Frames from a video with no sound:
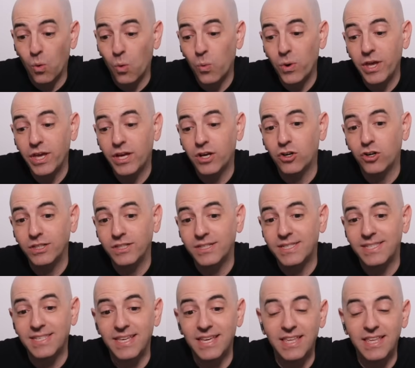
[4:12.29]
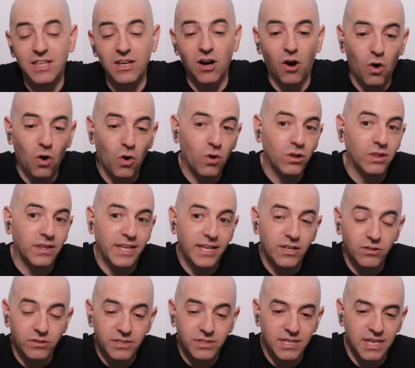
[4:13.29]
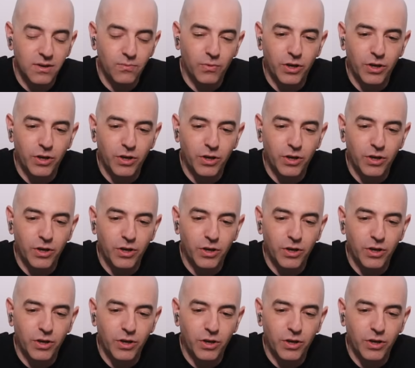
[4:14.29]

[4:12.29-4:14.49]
we could see the whole legal team,